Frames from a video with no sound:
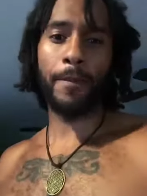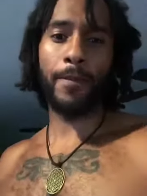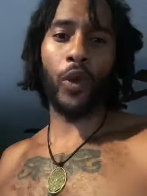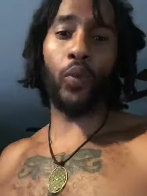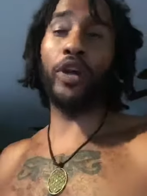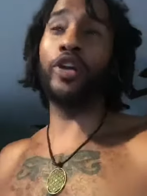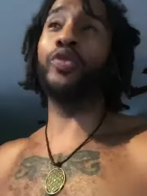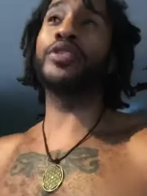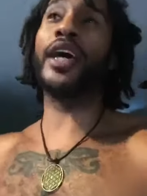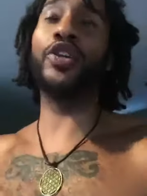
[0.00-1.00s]
One of the
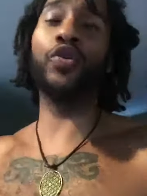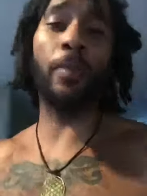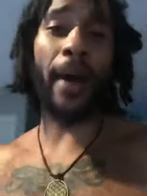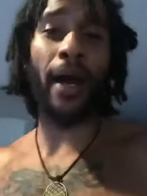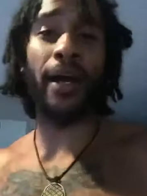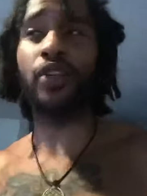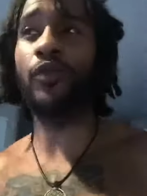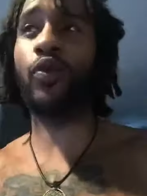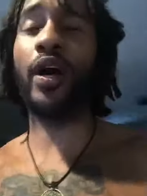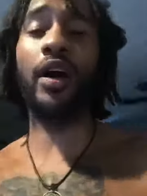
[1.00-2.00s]
dudes I do admire is
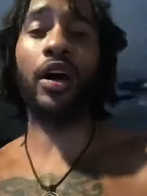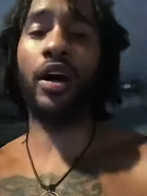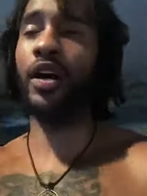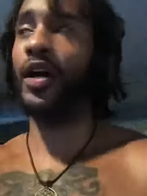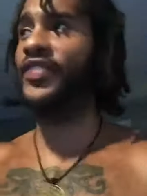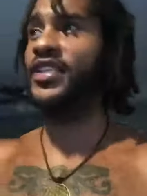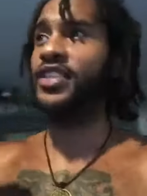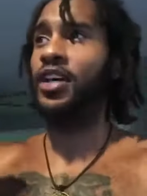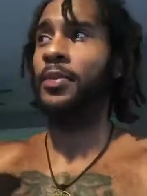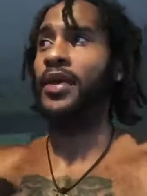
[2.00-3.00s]
overall, I think
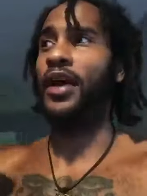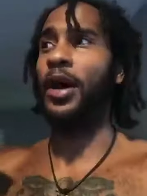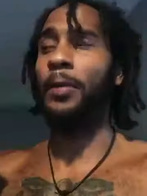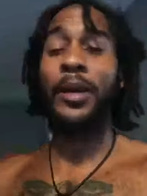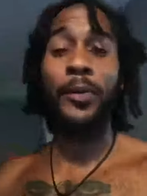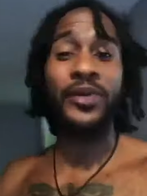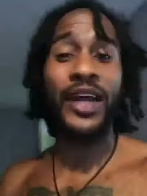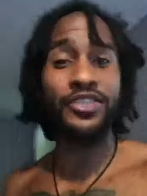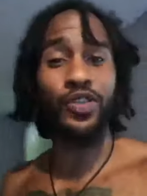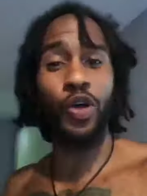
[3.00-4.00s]
I might be
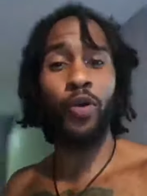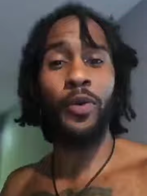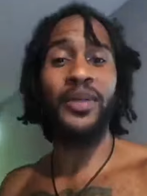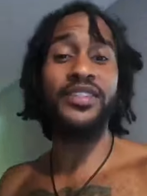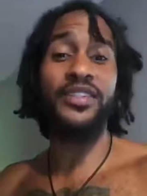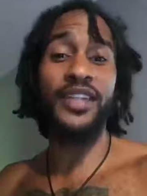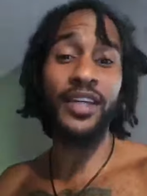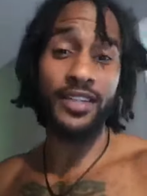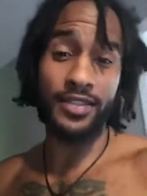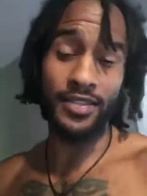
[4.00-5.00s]
pronouncing it wrong, but Mr.
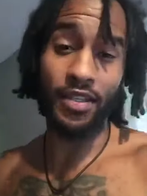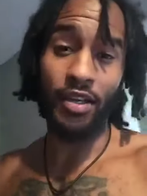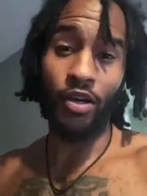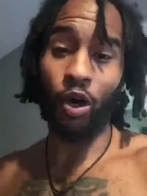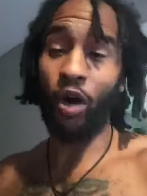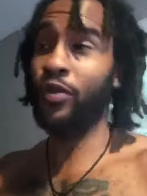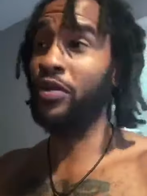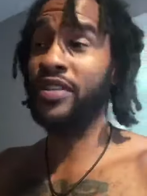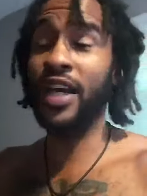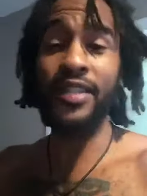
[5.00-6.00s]
Douglas. Overall
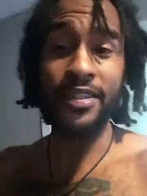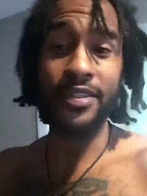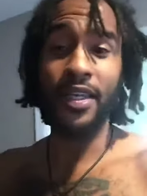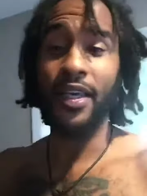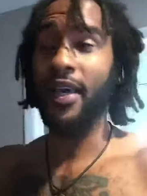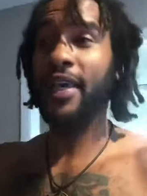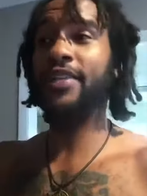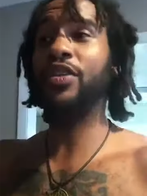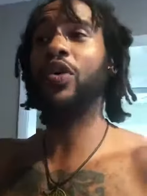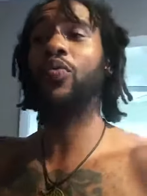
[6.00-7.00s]
Douglas, he's
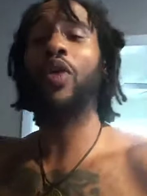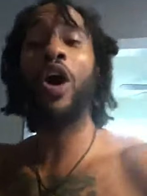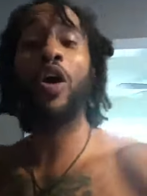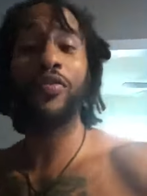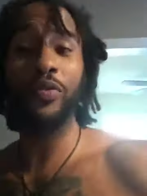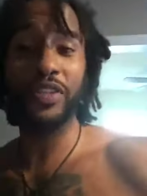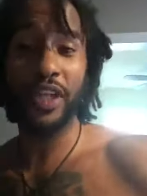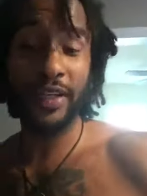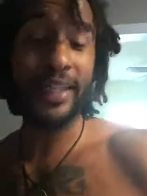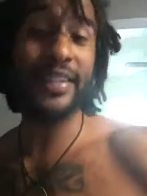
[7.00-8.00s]
on a raw
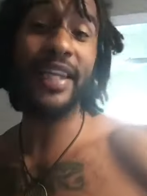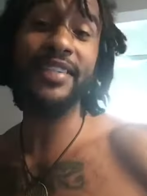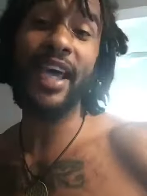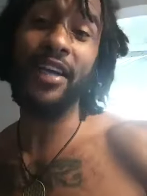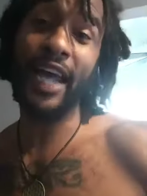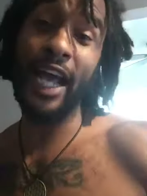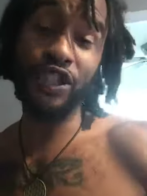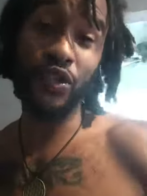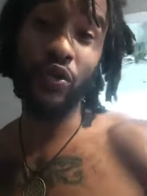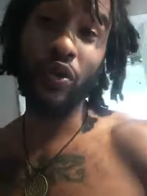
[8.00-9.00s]
fruitarian. That is our
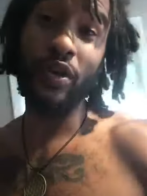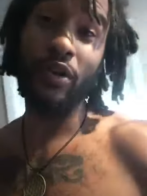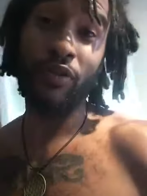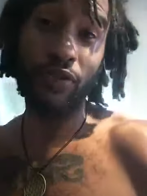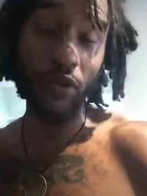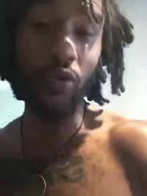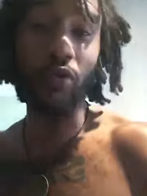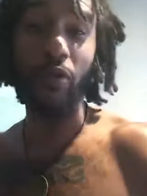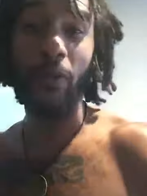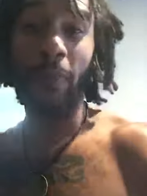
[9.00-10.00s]
natural food.
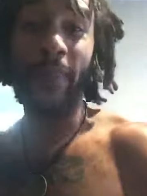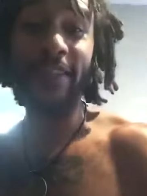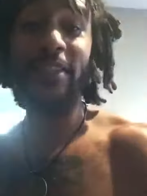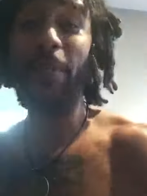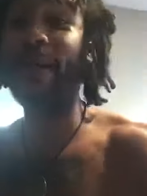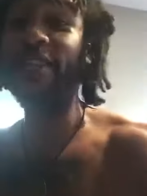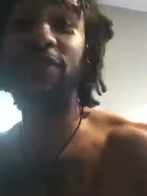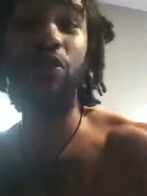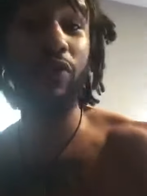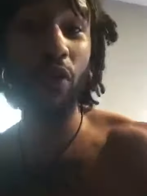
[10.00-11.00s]
That's the best
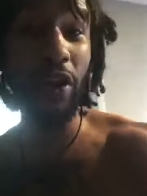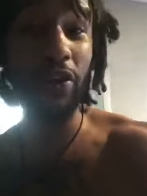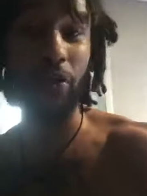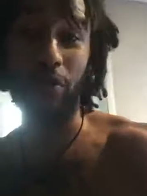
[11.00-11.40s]
food for you.